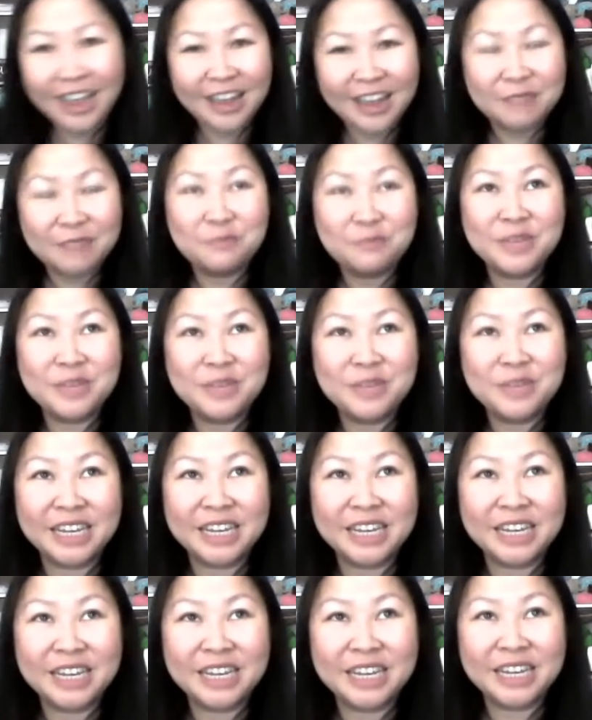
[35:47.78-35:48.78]
because
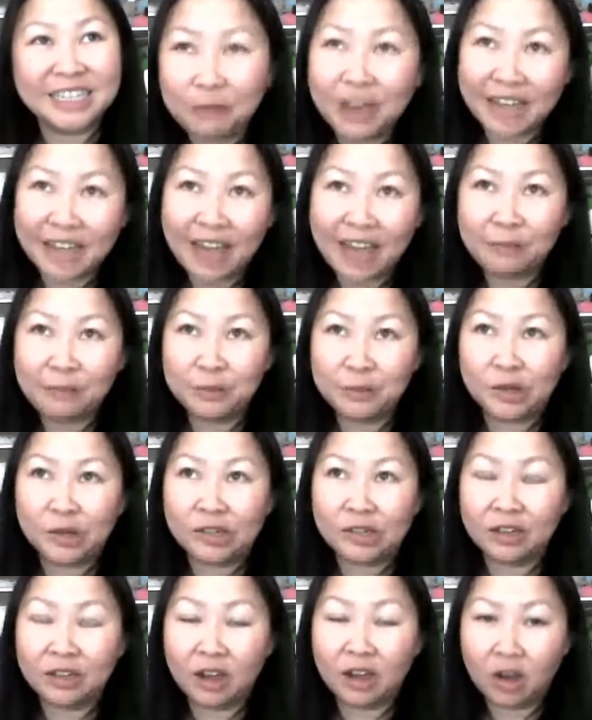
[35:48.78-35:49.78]
I read that
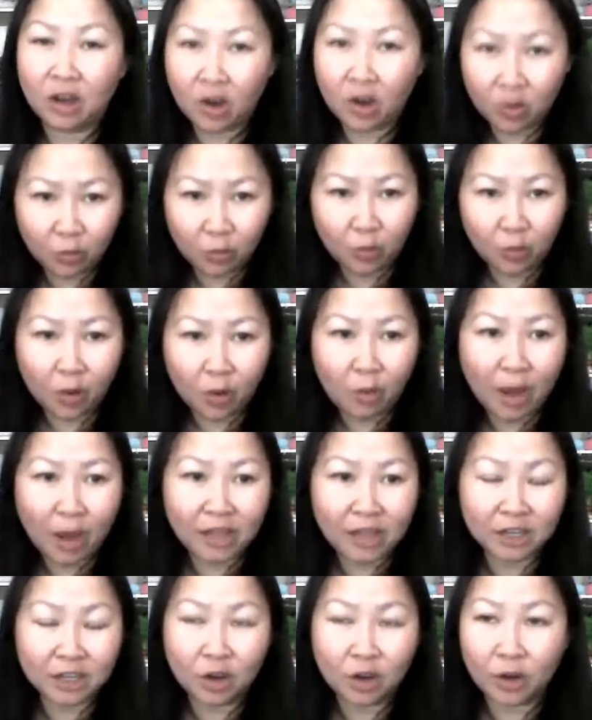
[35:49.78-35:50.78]
book a while
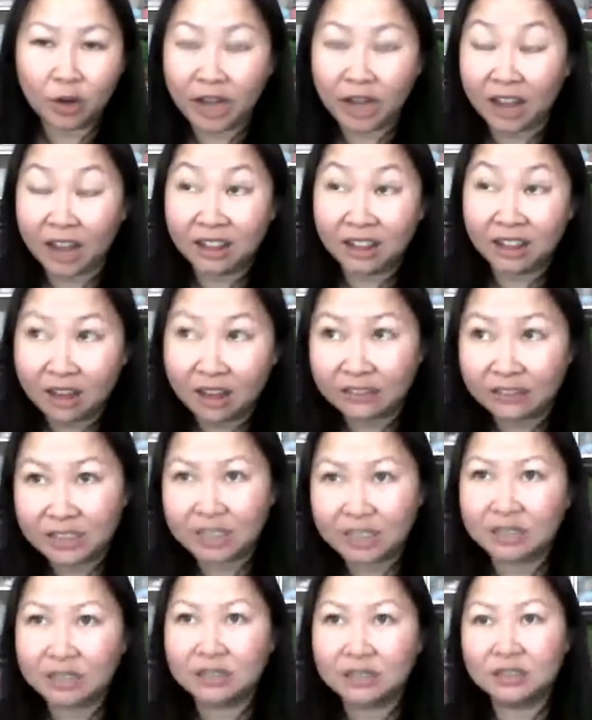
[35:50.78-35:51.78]
ago and I loved
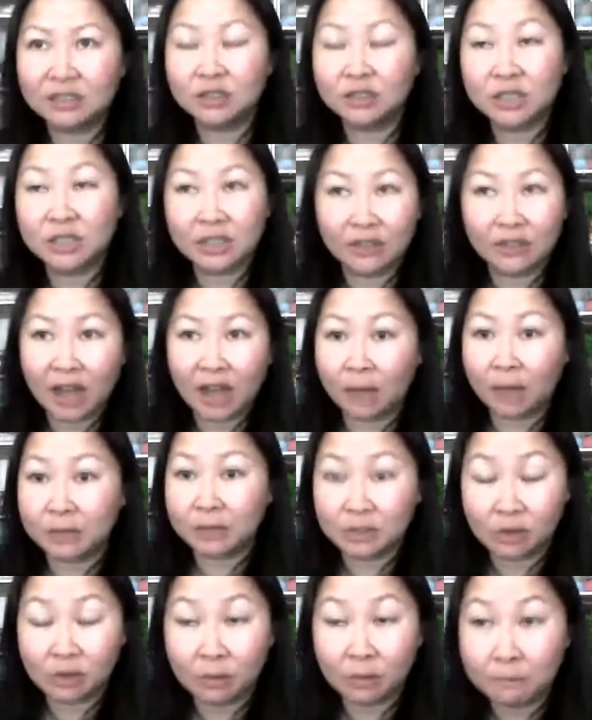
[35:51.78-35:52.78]
it. Those 7
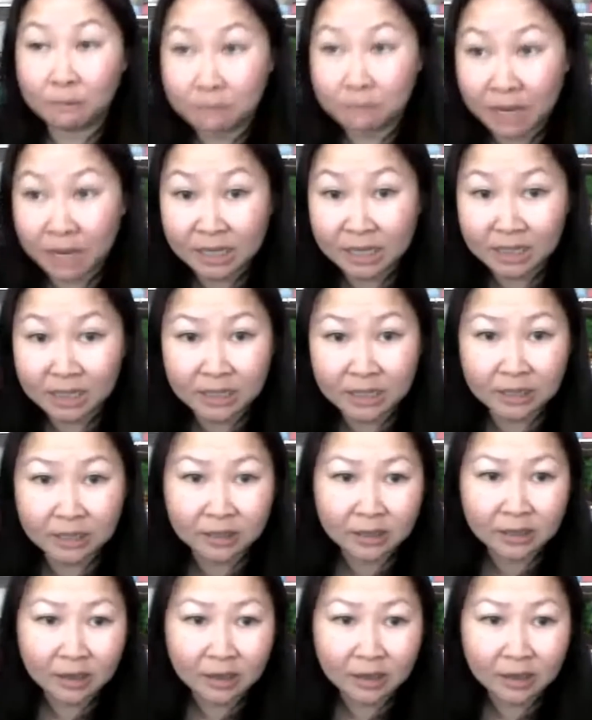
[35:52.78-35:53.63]
habits are amazing.